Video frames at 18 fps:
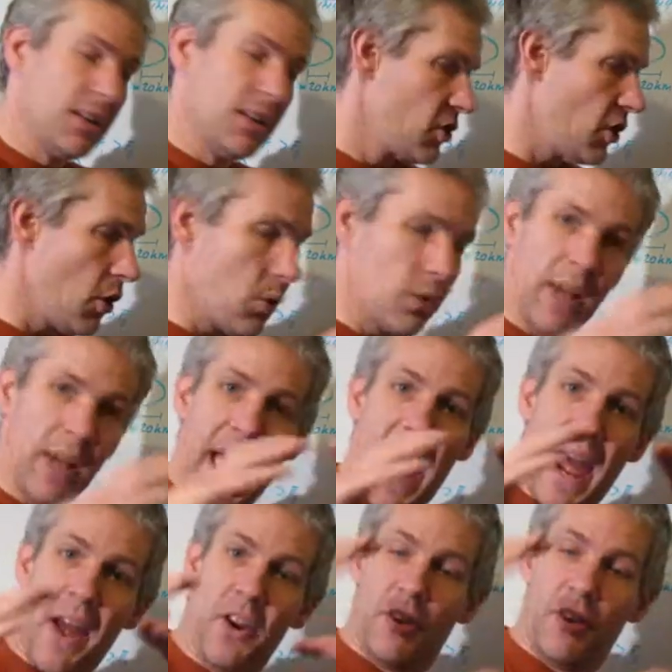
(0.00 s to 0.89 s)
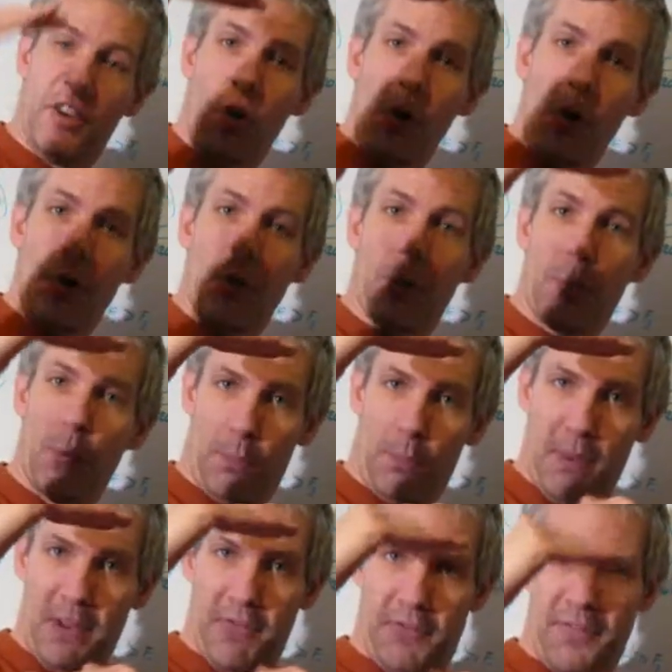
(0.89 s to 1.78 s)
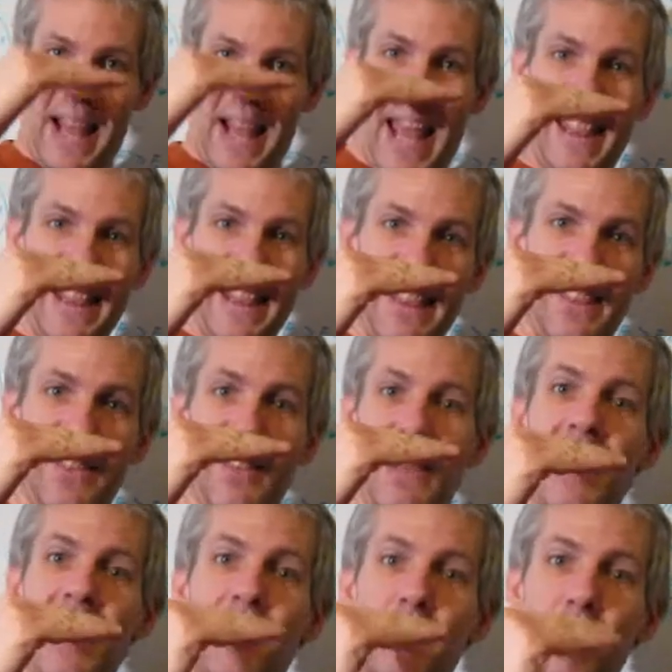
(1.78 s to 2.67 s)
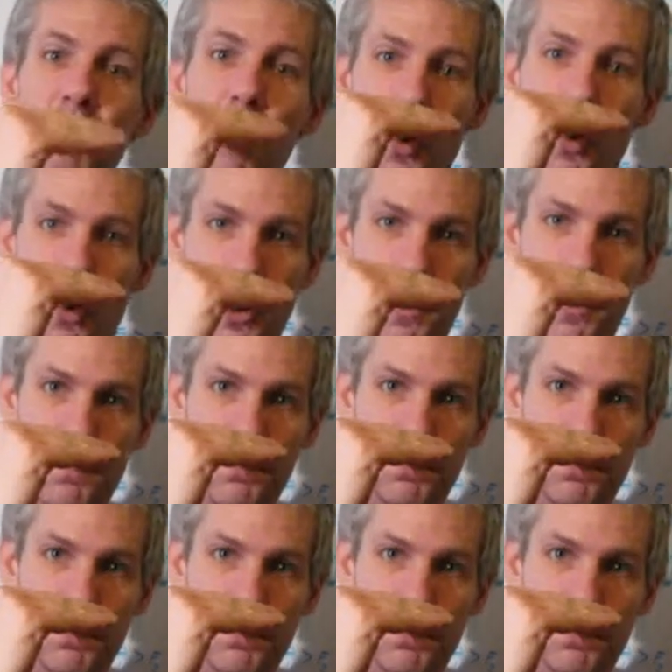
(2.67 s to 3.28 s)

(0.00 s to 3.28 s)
So the Earth would be flattened even more.